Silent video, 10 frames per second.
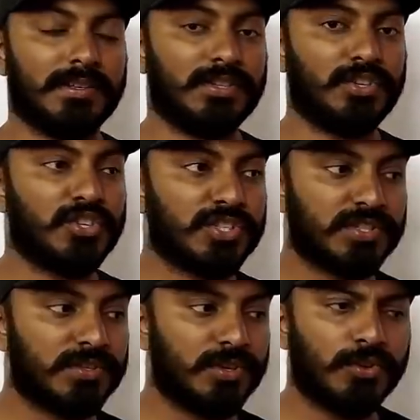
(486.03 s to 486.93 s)

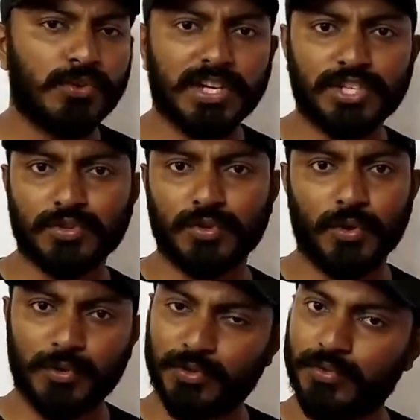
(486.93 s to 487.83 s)
You don't need to
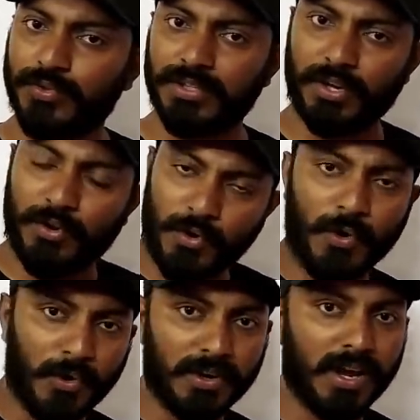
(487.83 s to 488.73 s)
go to the
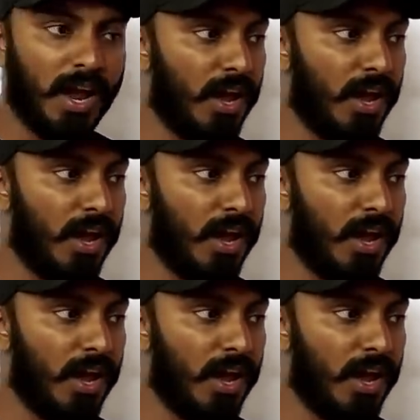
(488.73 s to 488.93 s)
code